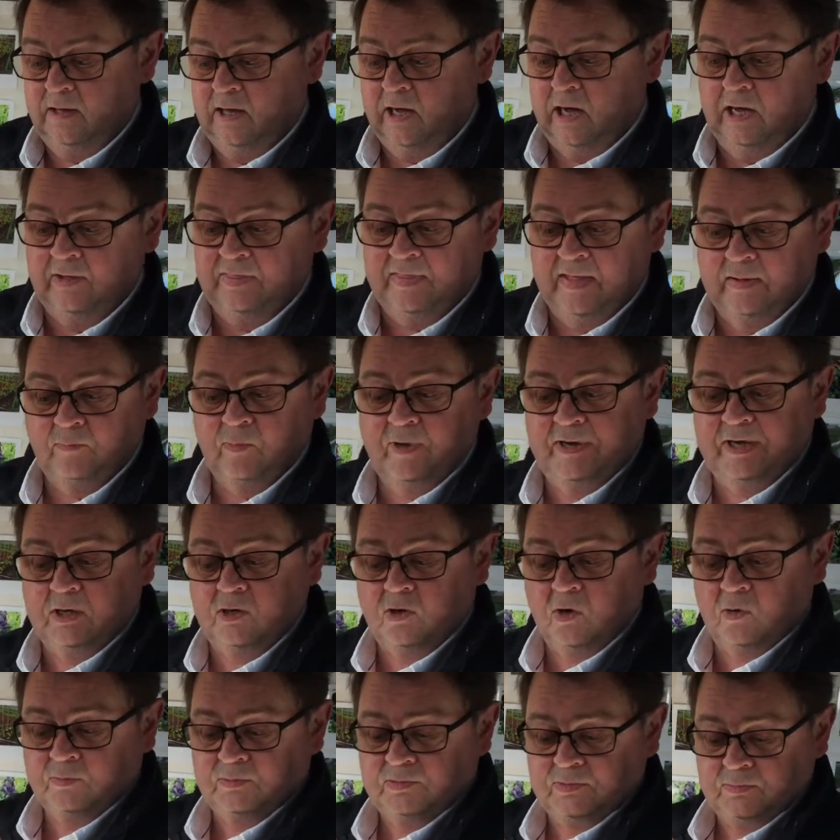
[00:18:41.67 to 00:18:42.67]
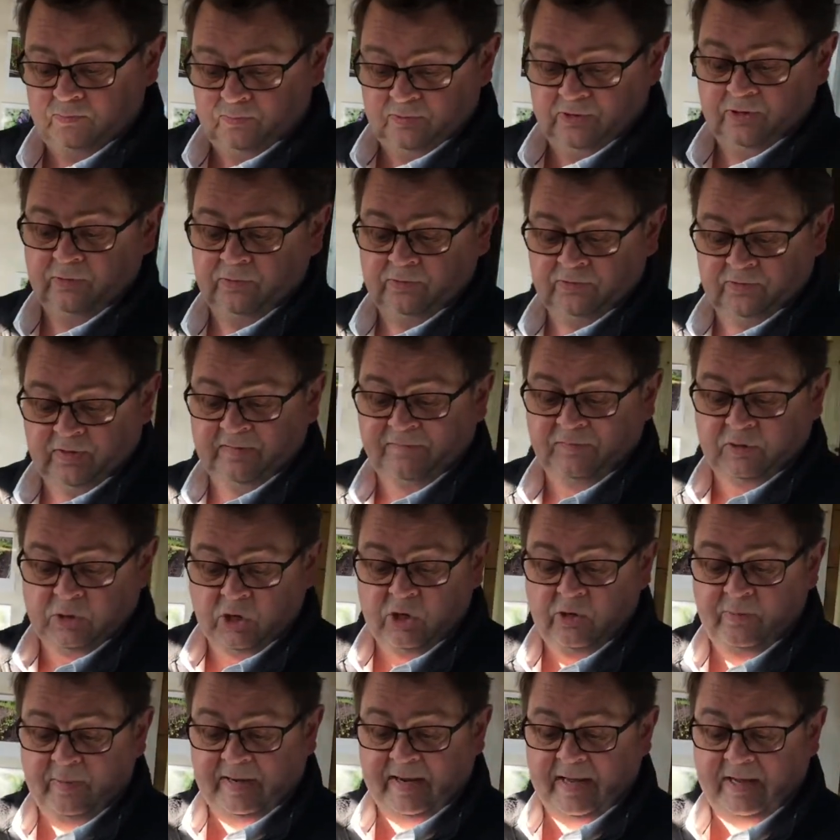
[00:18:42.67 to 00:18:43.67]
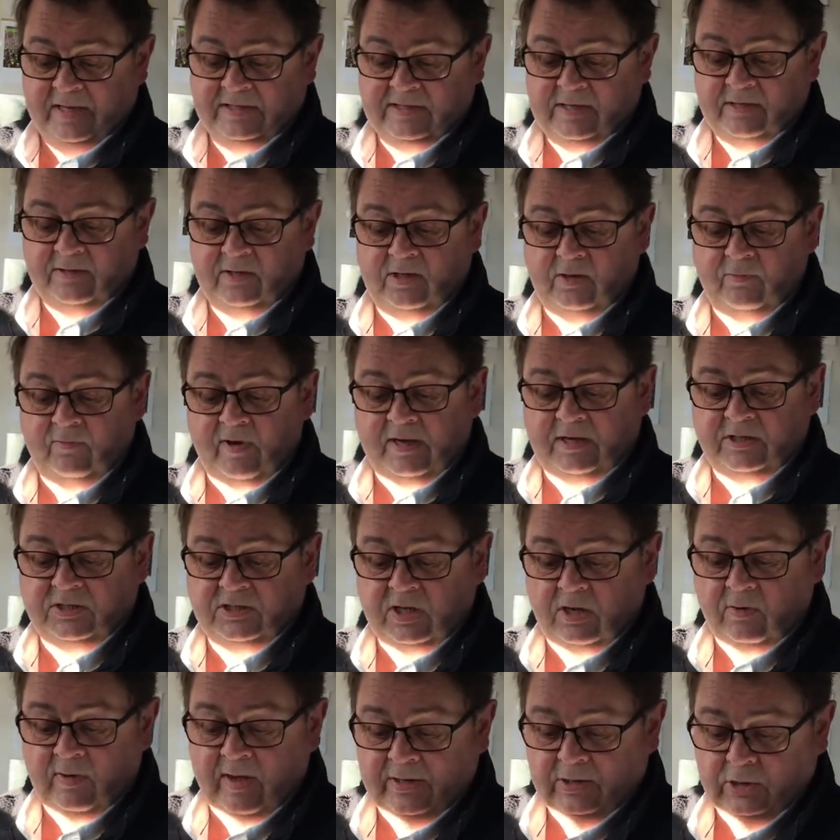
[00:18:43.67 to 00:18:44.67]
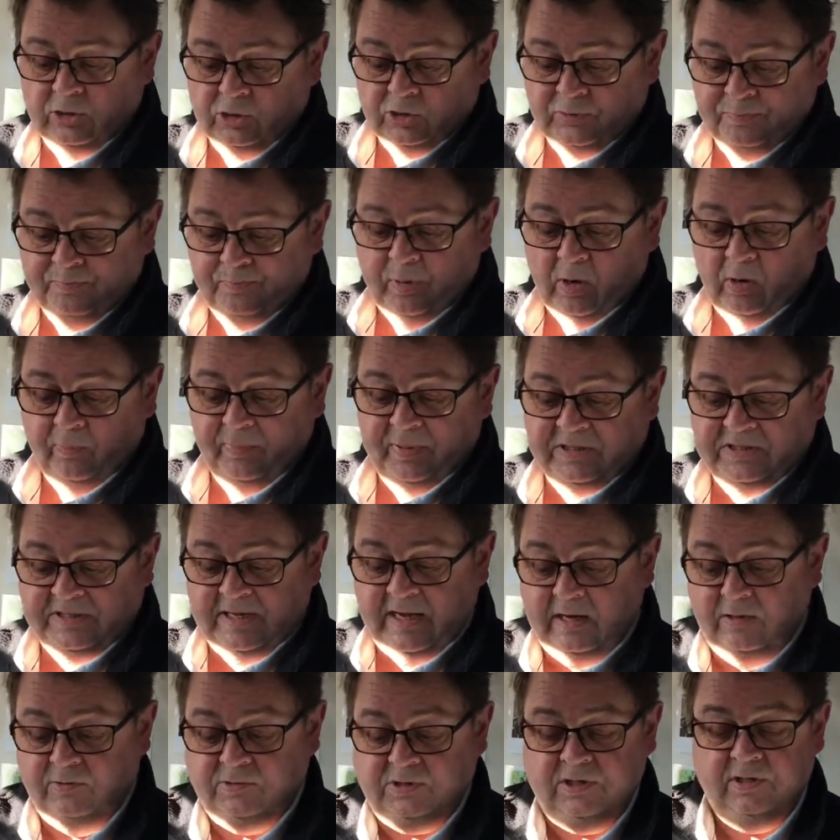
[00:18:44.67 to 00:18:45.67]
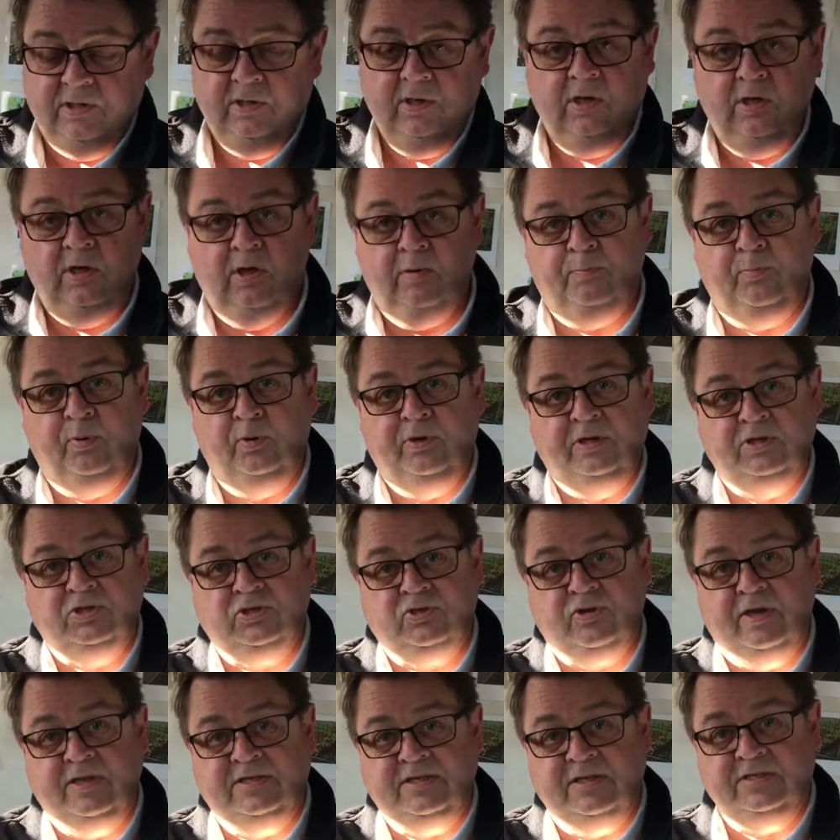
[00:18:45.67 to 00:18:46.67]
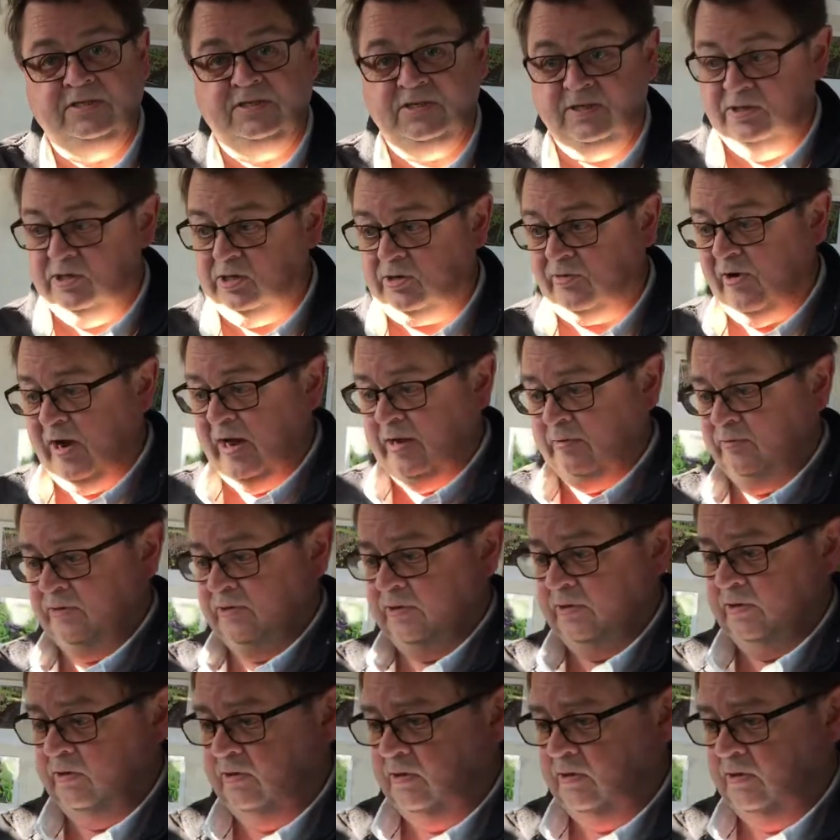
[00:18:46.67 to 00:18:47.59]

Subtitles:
And then when you come, they've germinated and they're ready to go out, you just pop it out and put it straight into the ground.